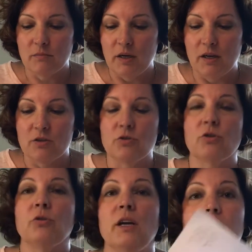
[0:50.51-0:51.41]
because your
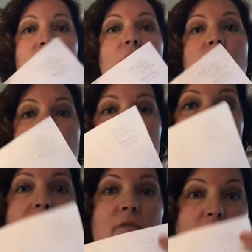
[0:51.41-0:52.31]
creative notes should
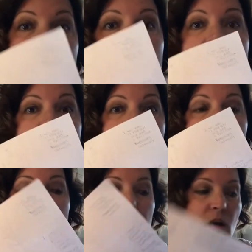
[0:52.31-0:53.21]
have lots of
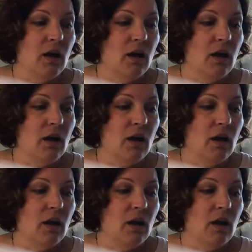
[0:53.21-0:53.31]
notes